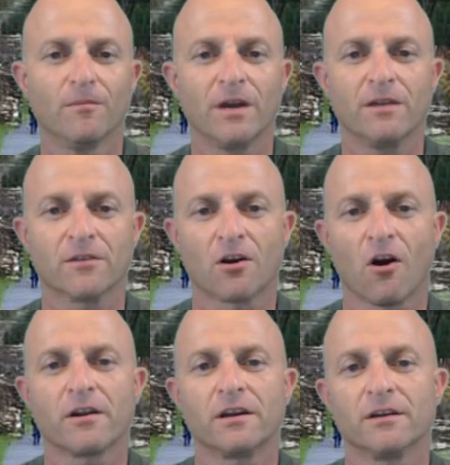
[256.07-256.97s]
in The
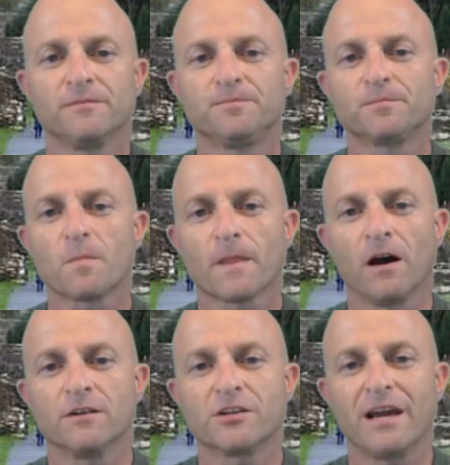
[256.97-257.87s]
Guardian,
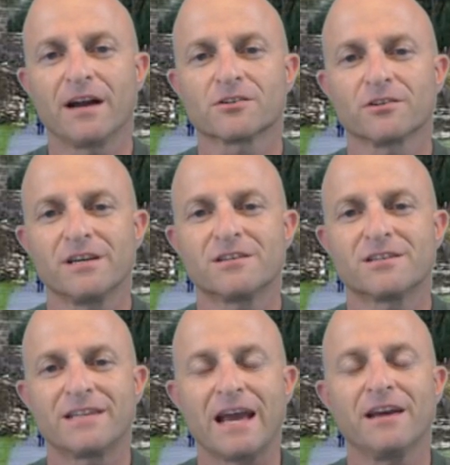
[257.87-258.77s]
she actually
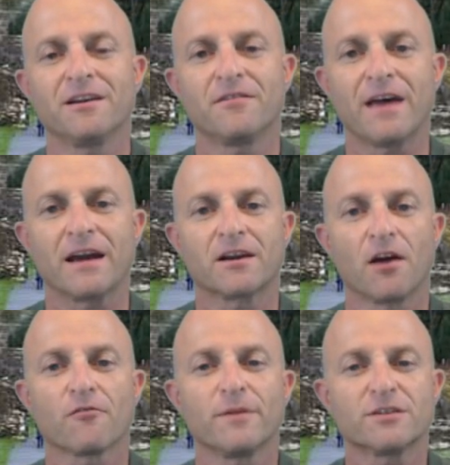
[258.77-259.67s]
stated that
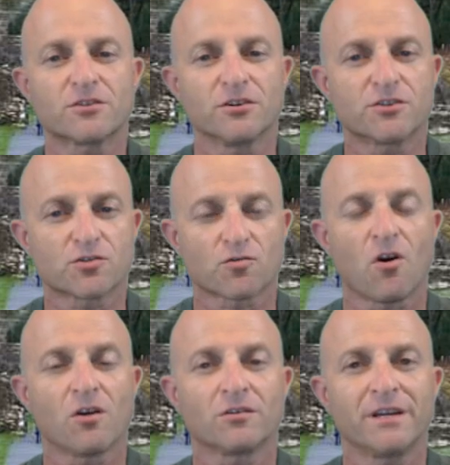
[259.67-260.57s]
governments should
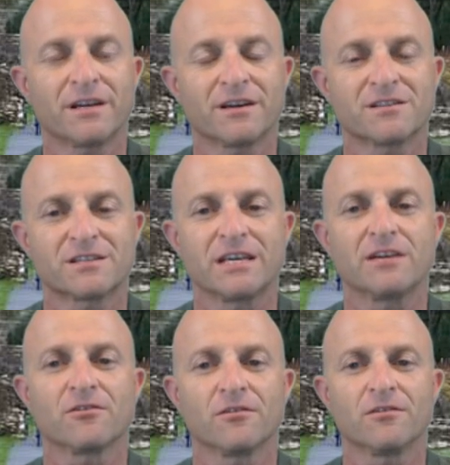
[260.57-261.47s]
strongly
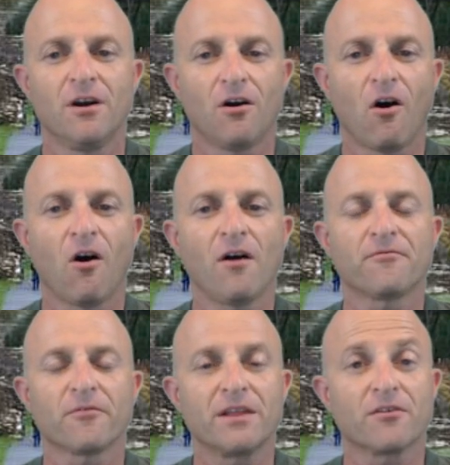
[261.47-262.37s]
consider
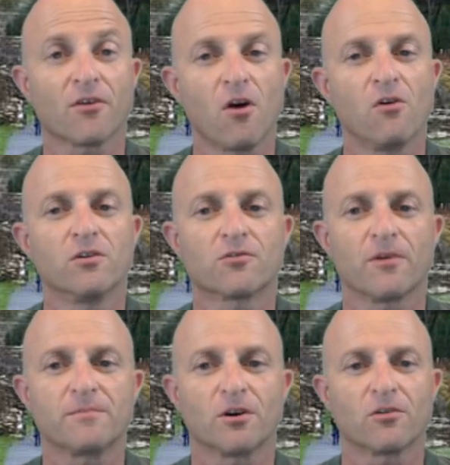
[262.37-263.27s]
offering their own
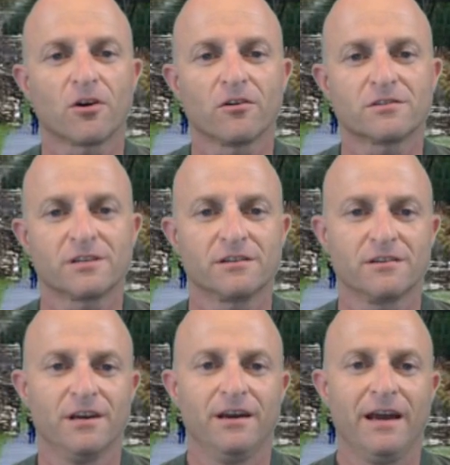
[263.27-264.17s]

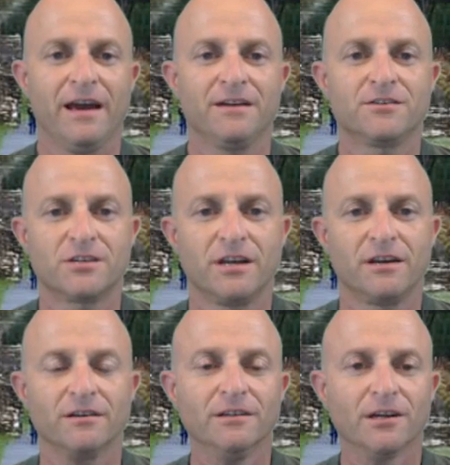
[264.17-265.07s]
cryptocurrencies, and she